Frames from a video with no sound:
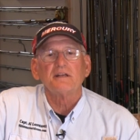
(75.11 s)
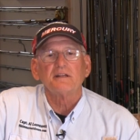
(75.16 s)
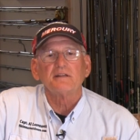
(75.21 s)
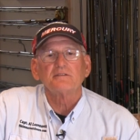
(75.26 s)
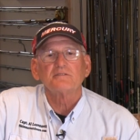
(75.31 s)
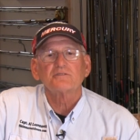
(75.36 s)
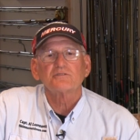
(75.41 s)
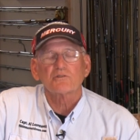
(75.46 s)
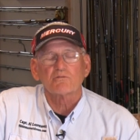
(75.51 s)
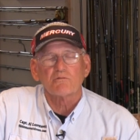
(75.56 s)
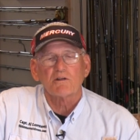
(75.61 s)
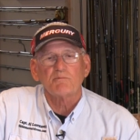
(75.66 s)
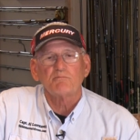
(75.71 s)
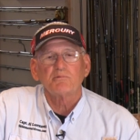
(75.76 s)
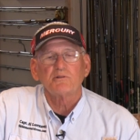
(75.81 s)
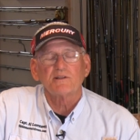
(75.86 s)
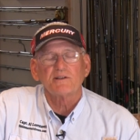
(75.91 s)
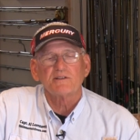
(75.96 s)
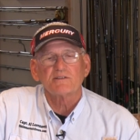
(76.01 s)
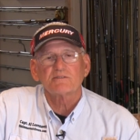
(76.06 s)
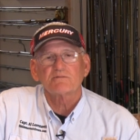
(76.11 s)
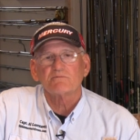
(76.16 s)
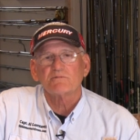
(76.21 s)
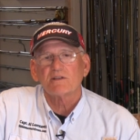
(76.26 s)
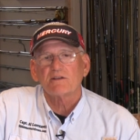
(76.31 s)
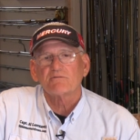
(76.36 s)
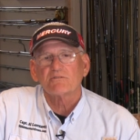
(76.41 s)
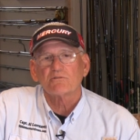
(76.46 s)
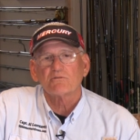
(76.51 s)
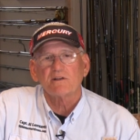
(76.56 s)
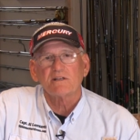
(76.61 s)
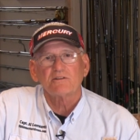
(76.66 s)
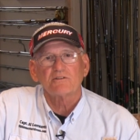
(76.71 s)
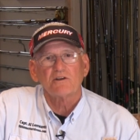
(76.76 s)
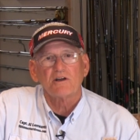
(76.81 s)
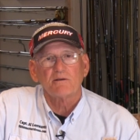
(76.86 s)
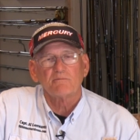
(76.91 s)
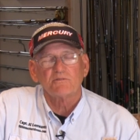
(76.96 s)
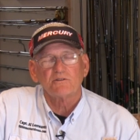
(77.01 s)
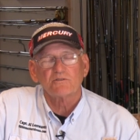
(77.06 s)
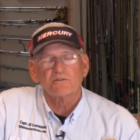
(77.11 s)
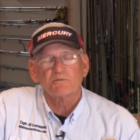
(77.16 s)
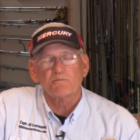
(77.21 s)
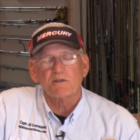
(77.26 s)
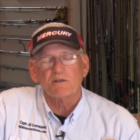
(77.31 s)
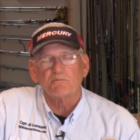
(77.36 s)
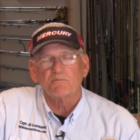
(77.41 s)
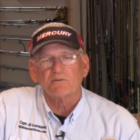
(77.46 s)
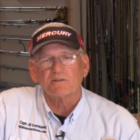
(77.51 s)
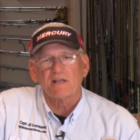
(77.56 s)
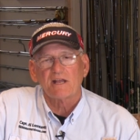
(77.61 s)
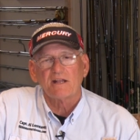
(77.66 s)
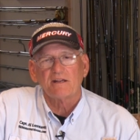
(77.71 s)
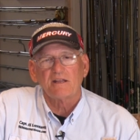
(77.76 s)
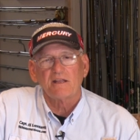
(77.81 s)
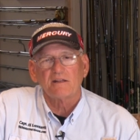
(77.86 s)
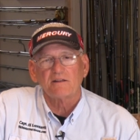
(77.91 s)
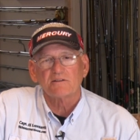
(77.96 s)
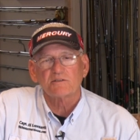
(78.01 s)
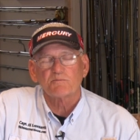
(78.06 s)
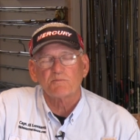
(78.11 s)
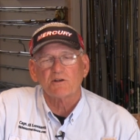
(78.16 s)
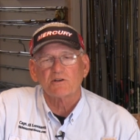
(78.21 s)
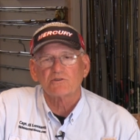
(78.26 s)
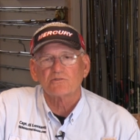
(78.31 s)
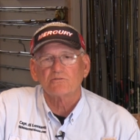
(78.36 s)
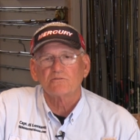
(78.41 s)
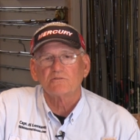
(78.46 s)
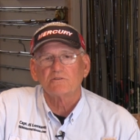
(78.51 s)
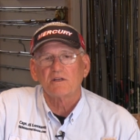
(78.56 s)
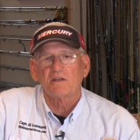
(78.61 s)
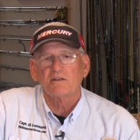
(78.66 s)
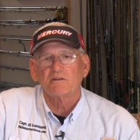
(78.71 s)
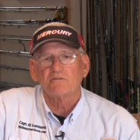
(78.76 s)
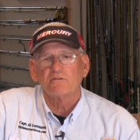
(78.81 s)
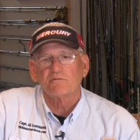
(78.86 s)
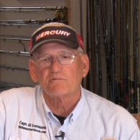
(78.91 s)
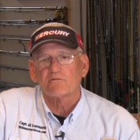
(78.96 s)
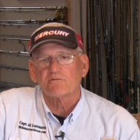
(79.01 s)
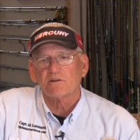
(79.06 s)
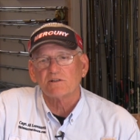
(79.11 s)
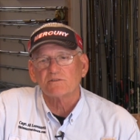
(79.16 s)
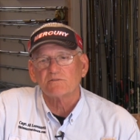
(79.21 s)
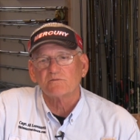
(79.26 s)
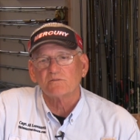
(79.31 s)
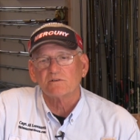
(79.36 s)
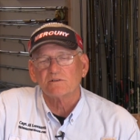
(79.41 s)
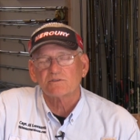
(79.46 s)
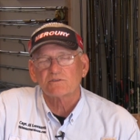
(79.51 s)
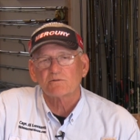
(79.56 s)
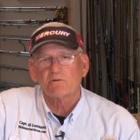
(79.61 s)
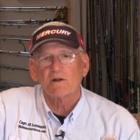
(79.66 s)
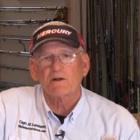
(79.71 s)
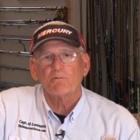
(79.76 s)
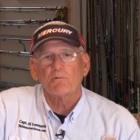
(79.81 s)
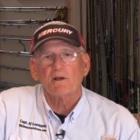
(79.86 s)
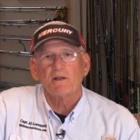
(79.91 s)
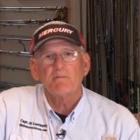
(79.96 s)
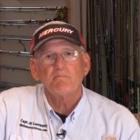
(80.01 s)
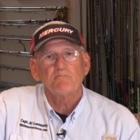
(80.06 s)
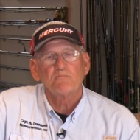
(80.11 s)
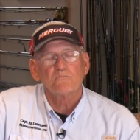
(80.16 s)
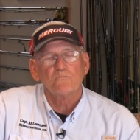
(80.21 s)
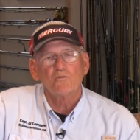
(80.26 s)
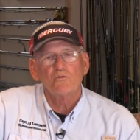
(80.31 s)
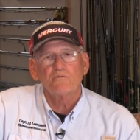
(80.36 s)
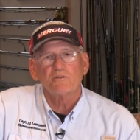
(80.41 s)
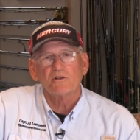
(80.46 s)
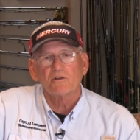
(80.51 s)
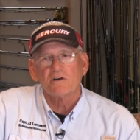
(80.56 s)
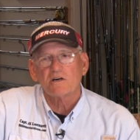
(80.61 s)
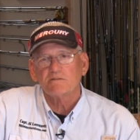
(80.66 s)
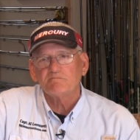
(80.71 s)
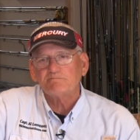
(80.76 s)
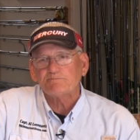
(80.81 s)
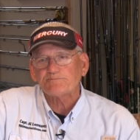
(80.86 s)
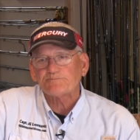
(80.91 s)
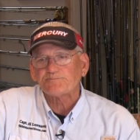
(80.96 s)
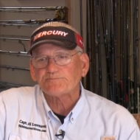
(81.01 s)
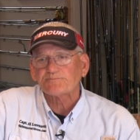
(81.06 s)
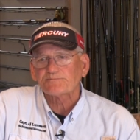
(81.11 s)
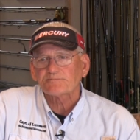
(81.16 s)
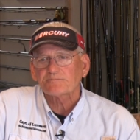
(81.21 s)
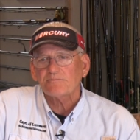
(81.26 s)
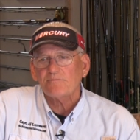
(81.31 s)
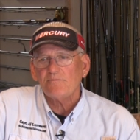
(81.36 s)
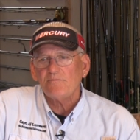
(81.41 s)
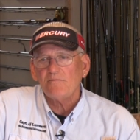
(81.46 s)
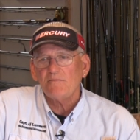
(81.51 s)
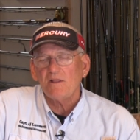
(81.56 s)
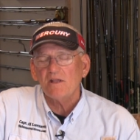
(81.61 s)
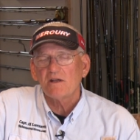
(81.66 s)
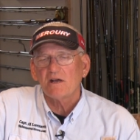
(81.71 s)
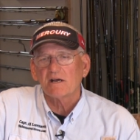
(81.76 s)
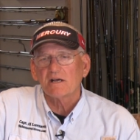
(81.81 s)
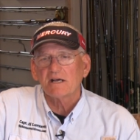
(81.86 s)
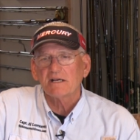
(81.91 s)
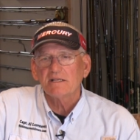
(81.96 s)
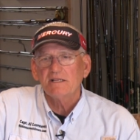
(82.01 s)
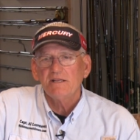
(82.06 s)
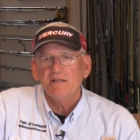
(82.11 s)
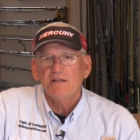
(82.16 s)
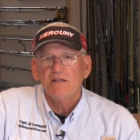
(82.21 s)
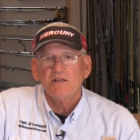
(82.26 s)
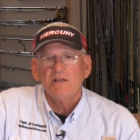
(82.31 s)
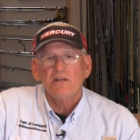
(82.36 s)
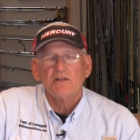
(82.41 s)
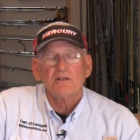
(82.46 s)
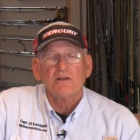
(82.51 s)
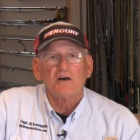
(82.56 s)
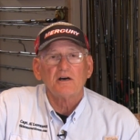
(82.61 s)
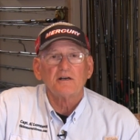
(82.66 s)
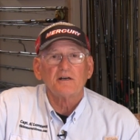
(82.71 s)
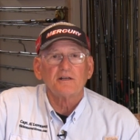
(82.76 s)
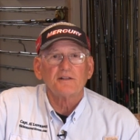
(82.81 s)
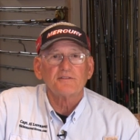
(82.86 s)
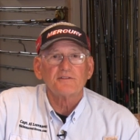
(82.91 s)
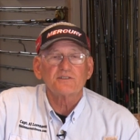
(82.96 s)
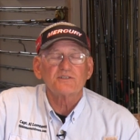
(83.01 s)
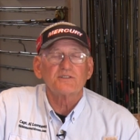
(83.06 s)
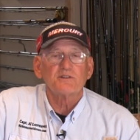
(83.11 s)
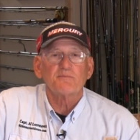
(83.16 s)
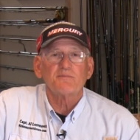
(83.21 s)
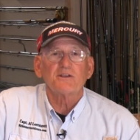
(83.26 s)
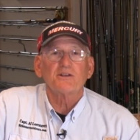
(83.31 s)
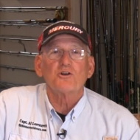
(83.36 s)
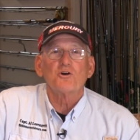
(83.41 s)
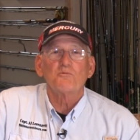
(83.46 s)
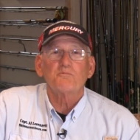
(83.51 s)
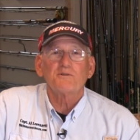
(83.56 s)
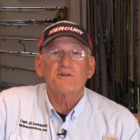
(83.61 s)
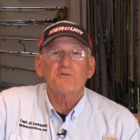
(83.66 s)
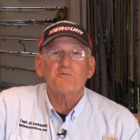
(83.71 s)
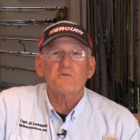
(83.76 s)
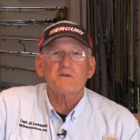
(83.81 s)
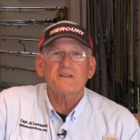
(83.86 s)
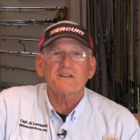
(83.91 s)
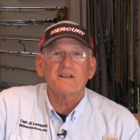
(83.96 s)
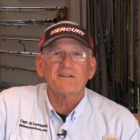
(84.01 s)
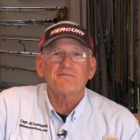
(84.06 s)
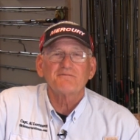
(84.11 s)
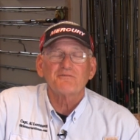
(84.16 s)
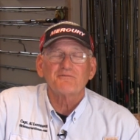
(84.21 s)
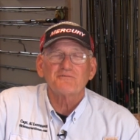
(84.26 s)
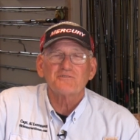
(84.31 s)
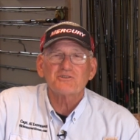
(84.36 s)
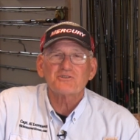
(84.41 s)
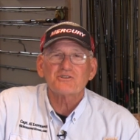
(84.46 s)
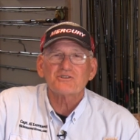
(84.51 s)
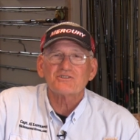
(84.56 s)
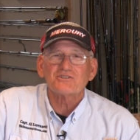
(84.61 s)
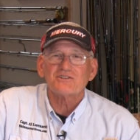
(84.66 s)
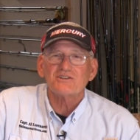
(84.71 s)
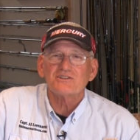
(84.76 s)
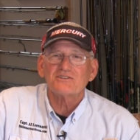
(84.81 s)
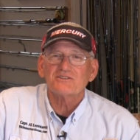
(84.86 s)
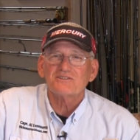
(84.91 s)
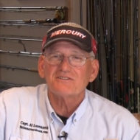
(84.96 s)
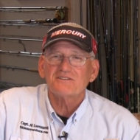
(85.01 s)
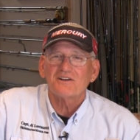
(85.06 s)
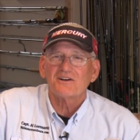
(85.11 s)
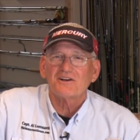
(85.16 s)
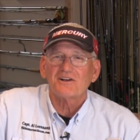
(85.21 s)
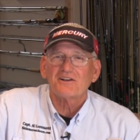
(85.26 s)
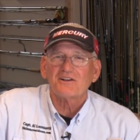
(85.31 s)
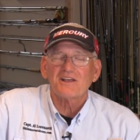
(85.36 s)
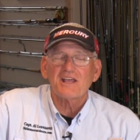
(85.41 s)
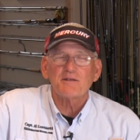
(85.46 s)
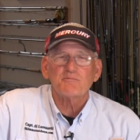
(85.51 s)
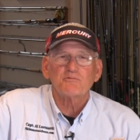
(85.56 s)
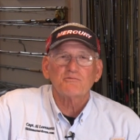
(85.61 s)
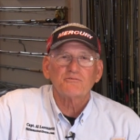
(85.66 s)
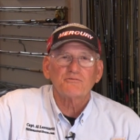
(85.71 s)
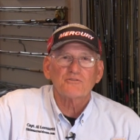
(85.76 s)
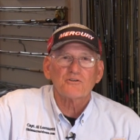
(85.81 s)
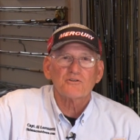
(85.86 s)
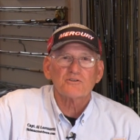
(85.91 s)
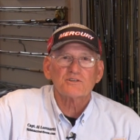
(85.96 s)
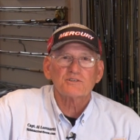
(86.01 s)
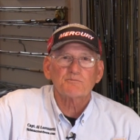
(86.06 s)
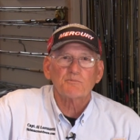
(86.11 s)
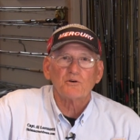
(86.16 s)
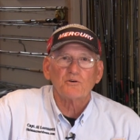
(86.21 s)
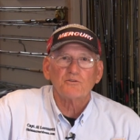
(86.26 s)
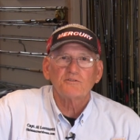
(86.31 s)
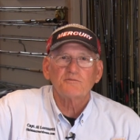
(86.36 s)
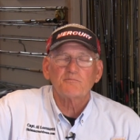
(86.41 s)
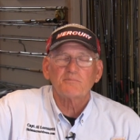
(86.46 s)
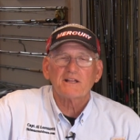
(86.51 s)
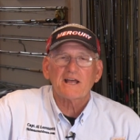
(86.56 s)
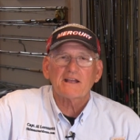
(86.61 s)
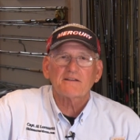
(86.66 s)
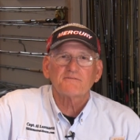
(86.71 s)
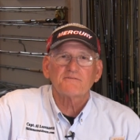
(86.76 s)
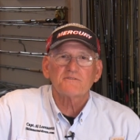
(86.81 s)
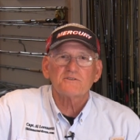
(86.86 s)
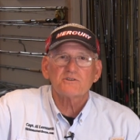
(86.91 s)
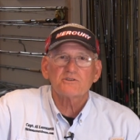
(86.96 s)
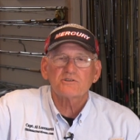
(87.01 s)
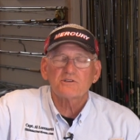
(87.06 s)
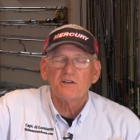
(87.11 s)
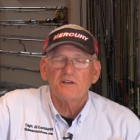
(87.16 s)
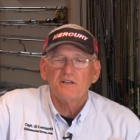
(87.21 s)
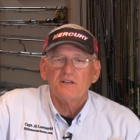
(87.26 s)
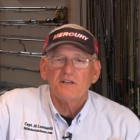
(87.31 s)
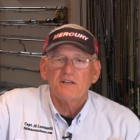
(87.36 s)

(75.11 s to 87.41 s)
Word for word: and, it's a great place, and we have a great time with those people down there. They're special and good friends of ours. So anyway, moving on. Uh, uh, this is the big opening weekend for fishing season. Uh, April 1st, both blackfish